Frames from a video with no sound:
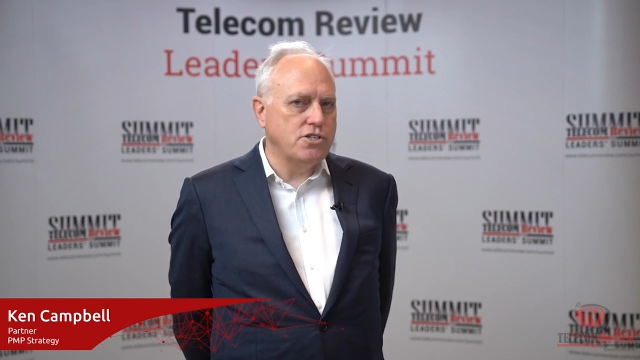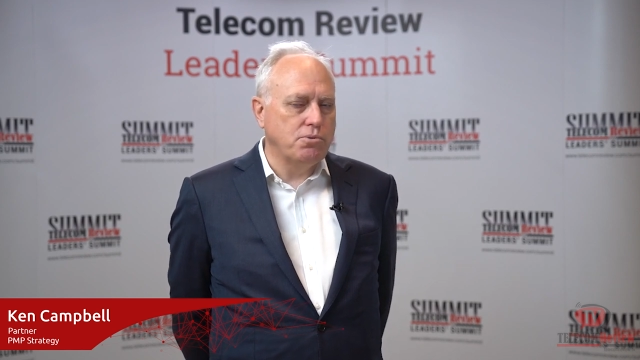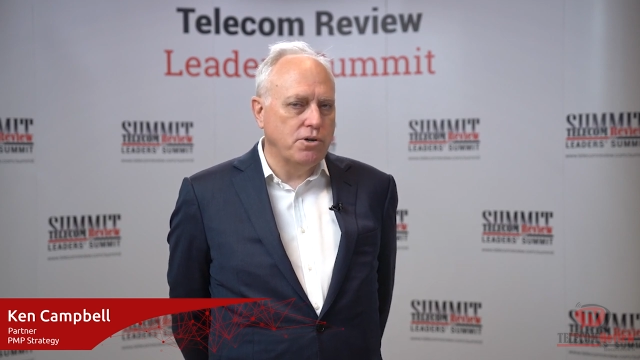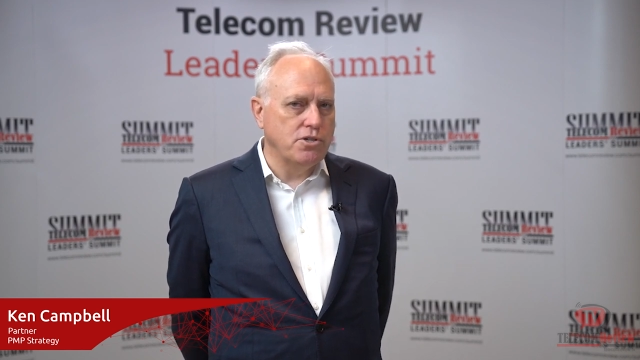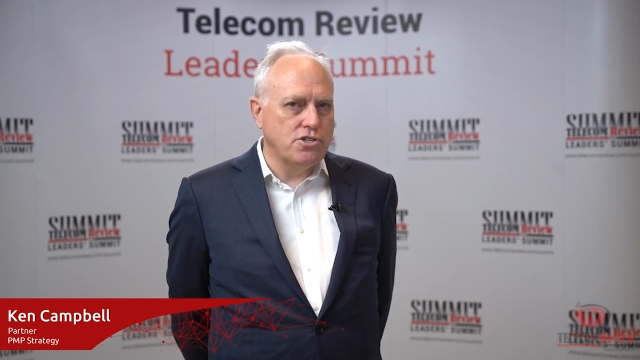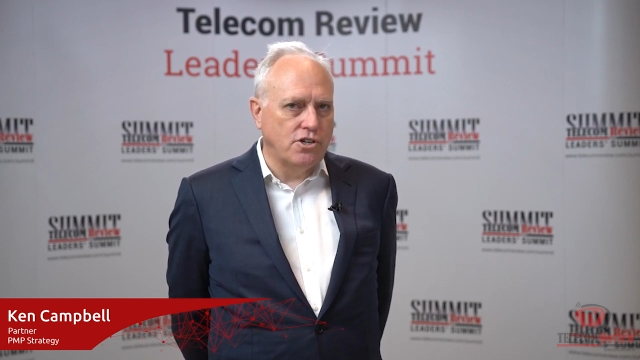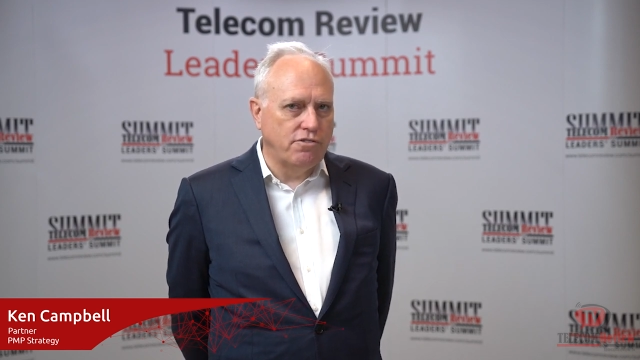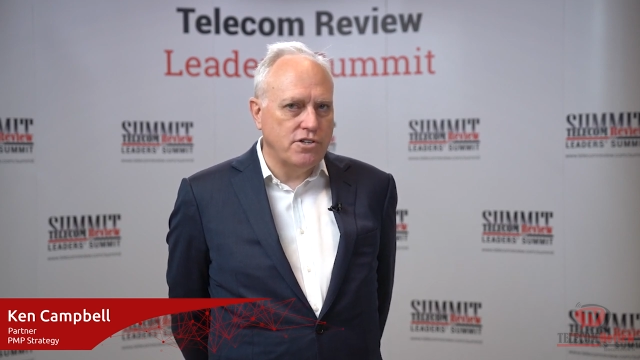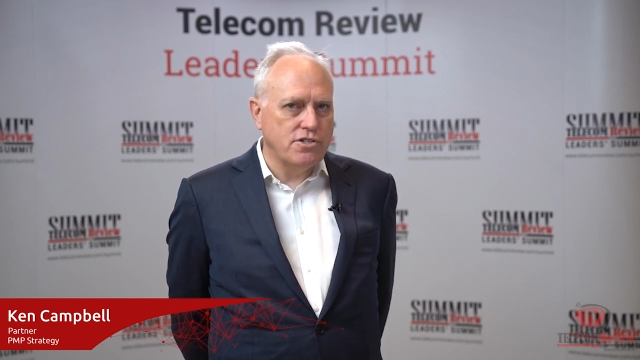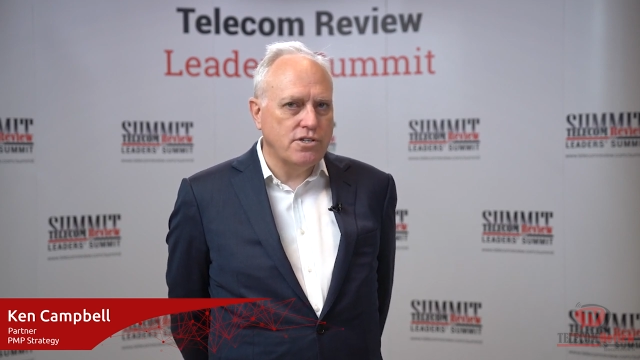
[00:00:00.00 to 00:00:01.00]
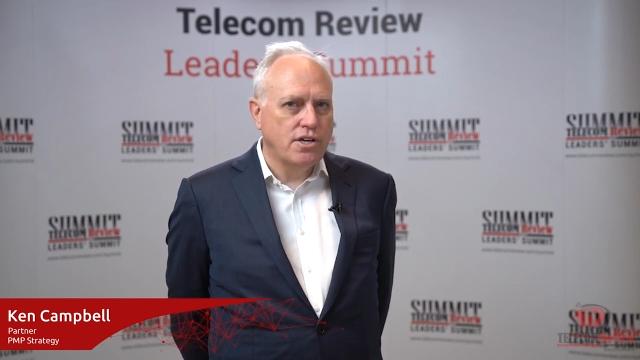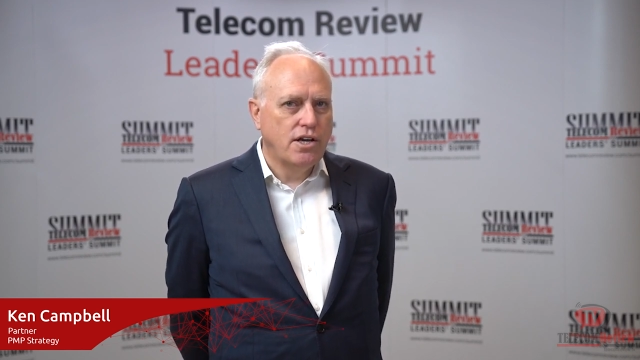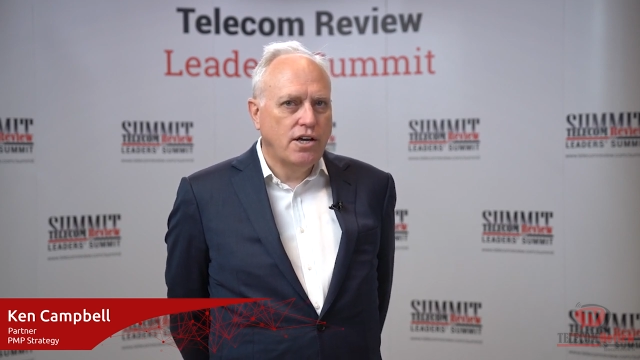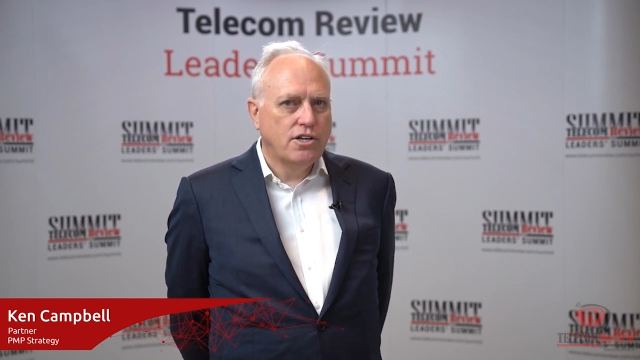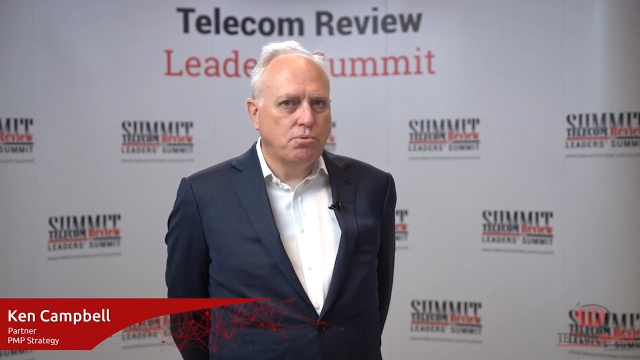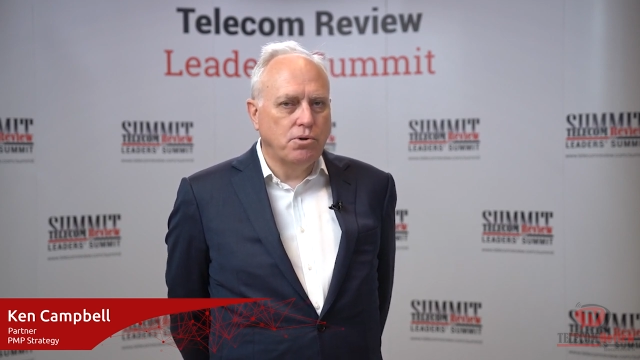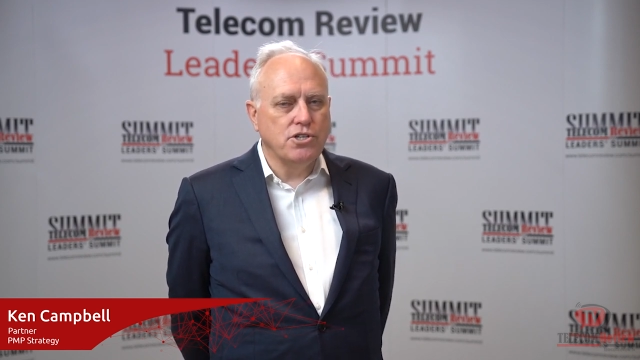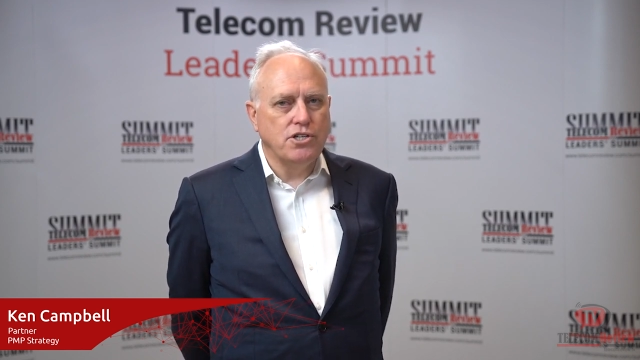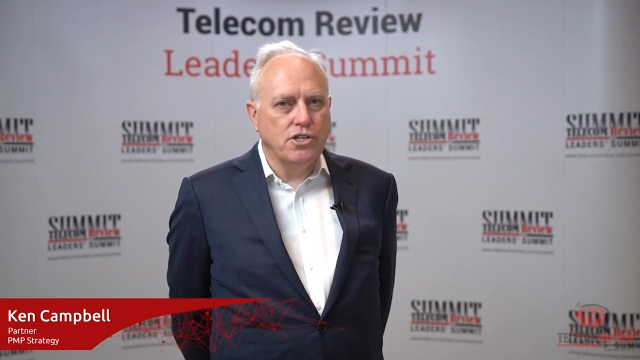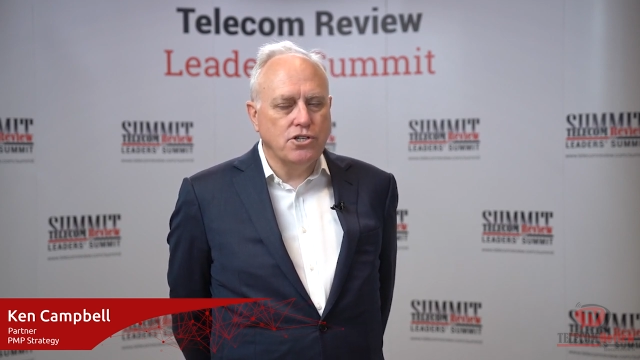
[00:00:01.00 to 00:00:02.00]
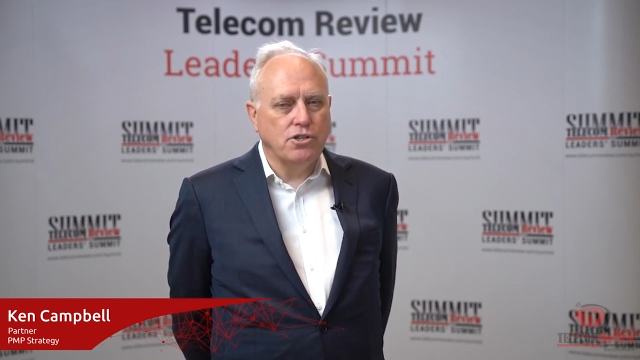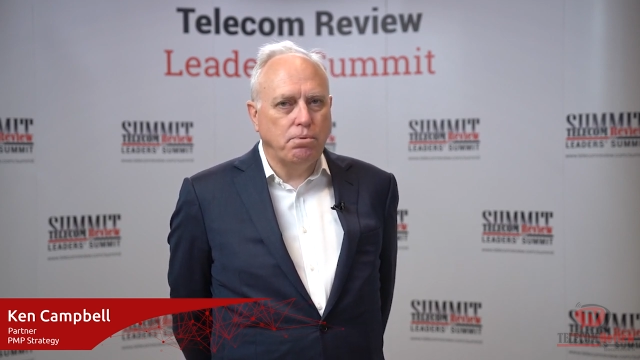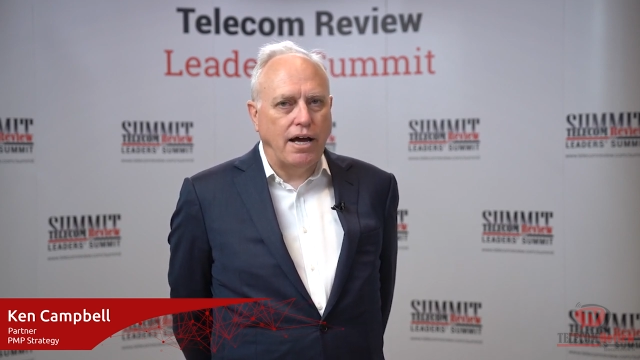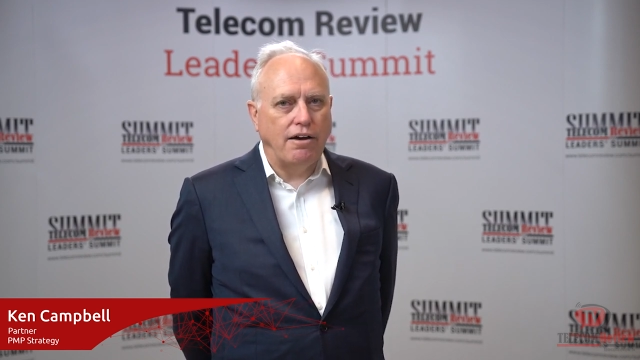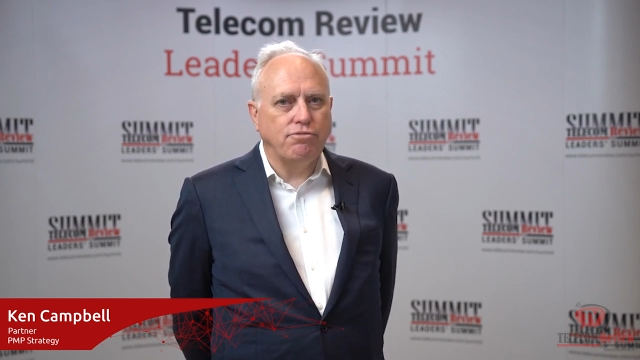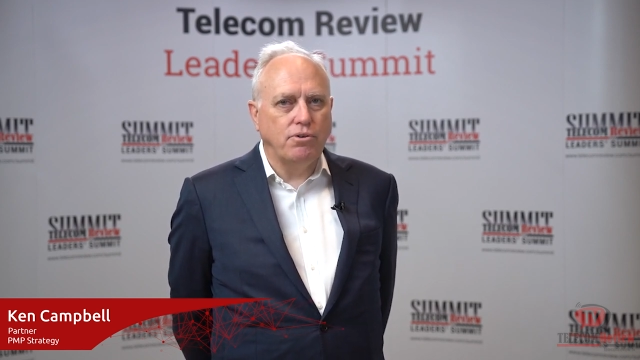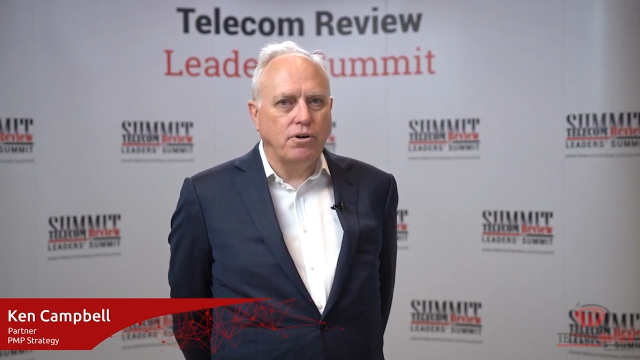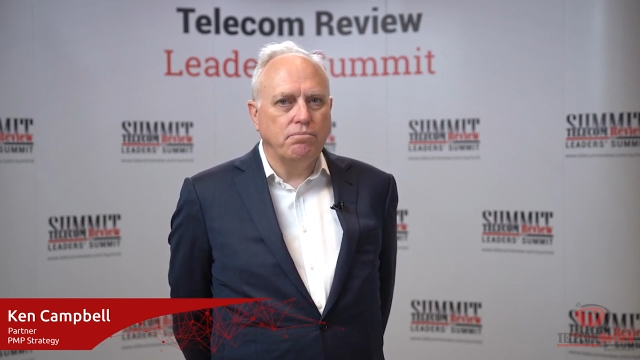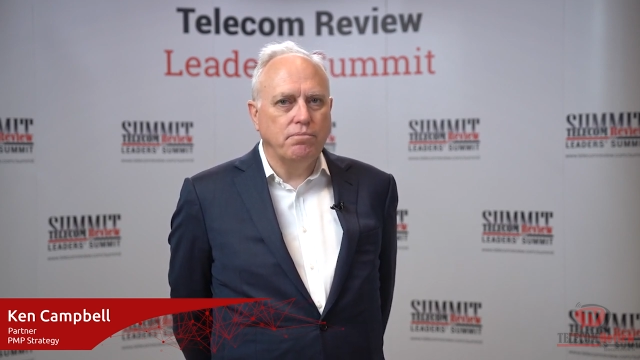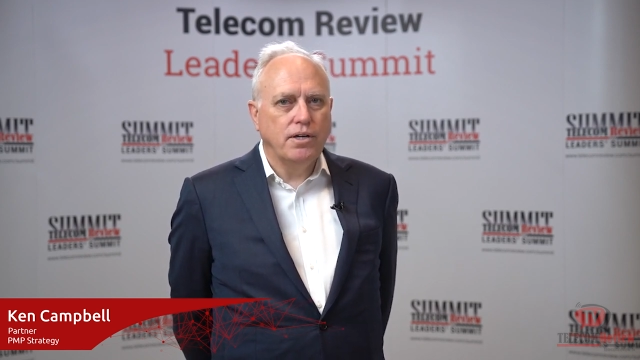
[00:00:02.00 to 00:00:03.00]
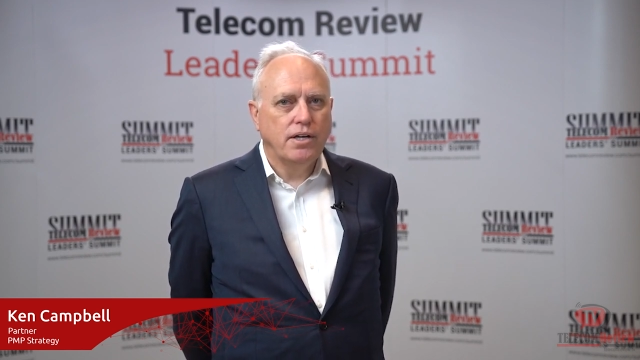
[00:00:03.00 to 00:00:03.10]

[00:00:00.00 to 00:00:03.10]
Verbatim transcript: towards service, towards a digital platform.